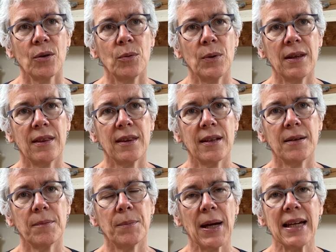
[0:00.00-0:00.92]
with
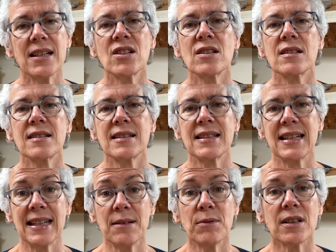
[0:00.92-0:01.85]
the patients that
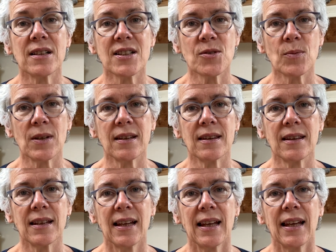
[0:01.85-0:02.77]
he works
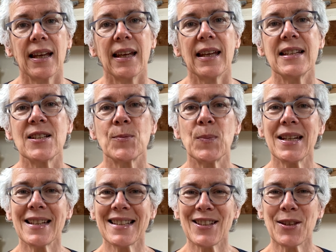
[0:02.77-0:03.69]
with, he
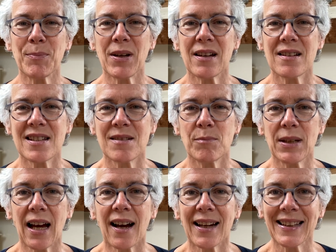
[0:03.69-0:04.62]
speaks to the person
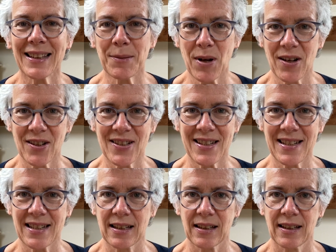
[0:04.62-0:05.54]
behind the
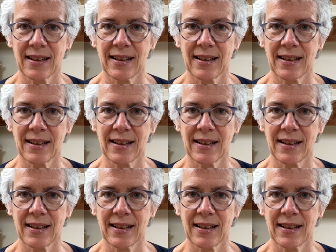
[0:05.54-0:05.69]
mask.